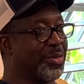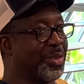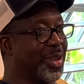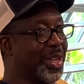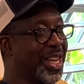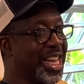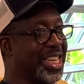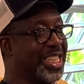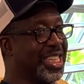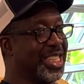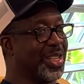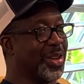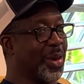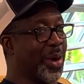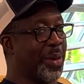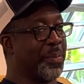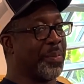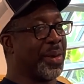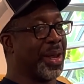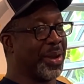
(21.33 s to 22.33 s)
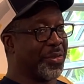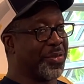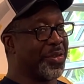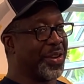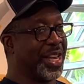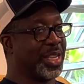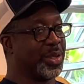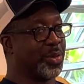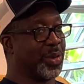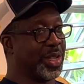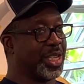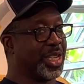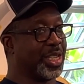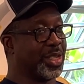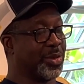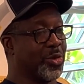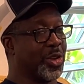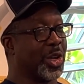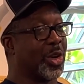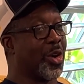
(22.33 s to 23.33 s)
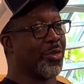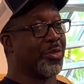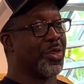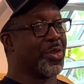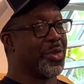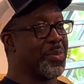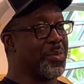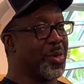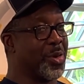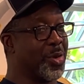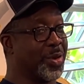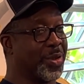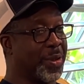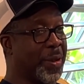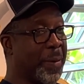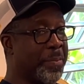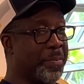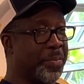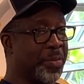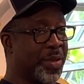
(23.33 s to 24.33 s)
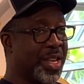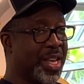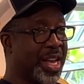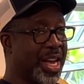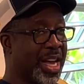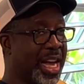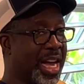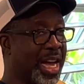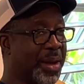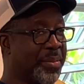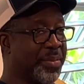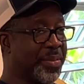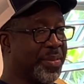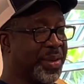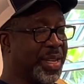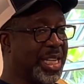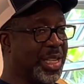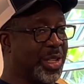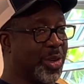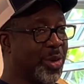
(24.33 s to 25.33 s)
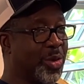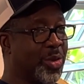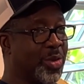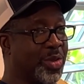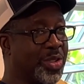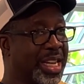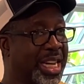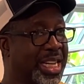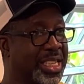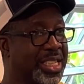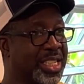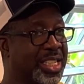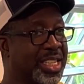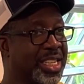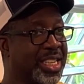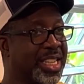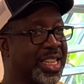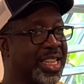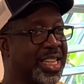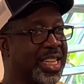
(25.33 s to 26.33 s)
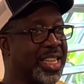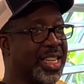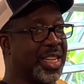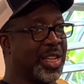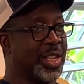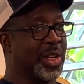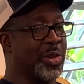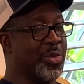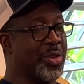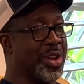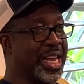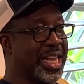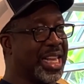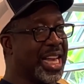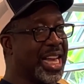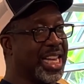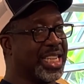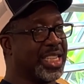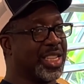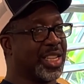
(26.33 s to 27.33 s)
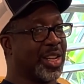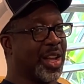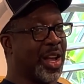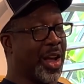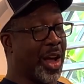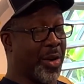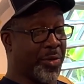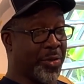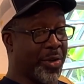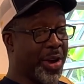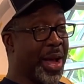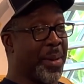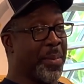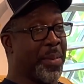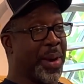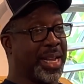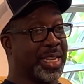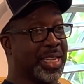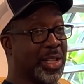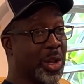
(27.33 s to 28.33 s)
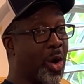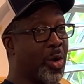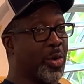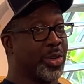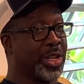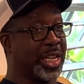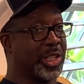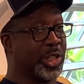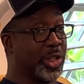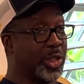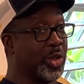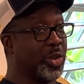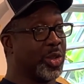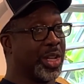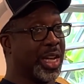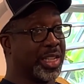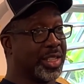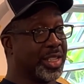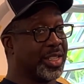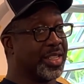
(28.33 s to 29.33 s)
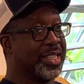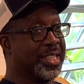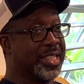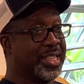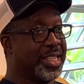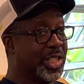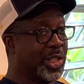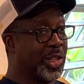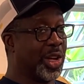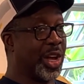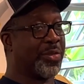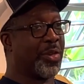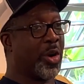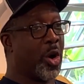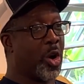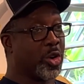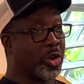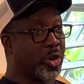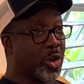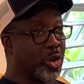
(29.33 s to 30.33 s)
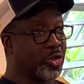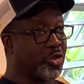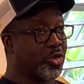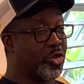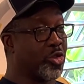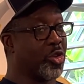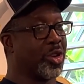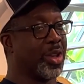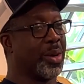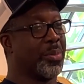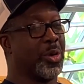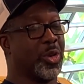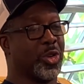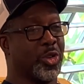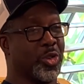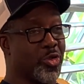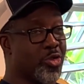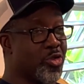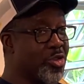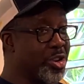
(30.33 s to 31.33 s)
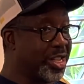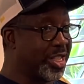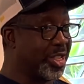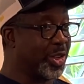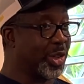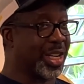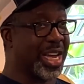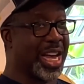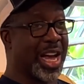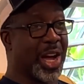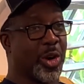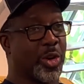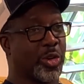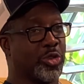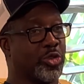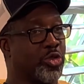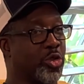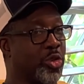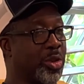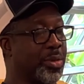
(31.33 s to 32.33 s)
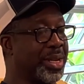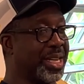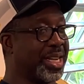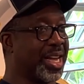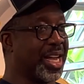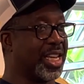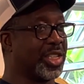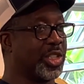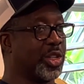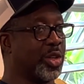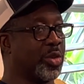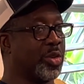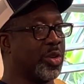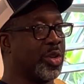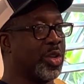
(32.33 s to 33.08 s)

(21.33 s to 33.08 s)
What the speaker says: to get into a big phase, which is recovery mode. He know that he realized by now that you know that you have uncontrollable urine. You can't control it because your